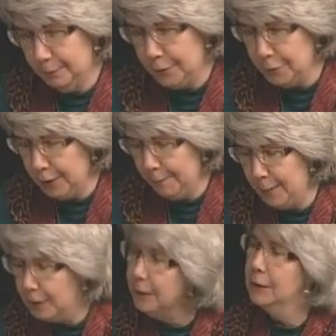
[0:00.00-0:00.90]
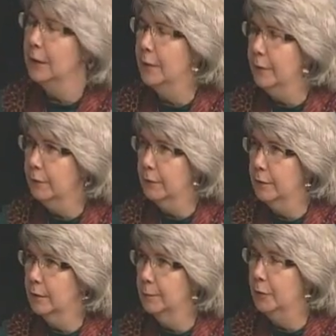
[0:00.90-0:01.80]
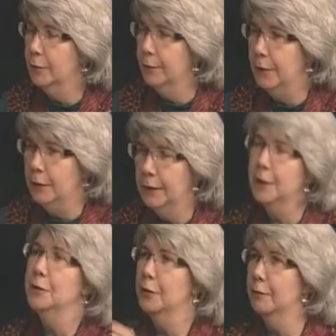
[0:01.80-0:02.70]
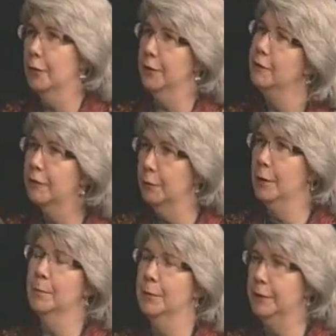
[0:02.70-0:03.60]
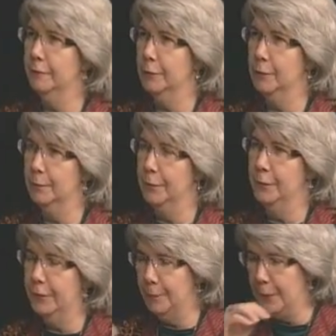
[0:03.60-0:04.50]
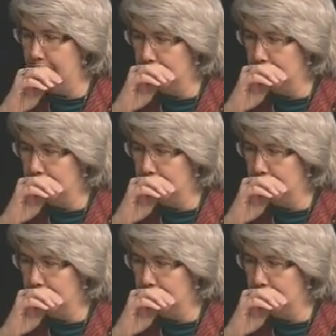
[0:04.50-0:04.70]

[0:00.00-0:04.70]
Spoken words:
internet mailing list called the Liaden Universe Info Dump, and Info Dump is something.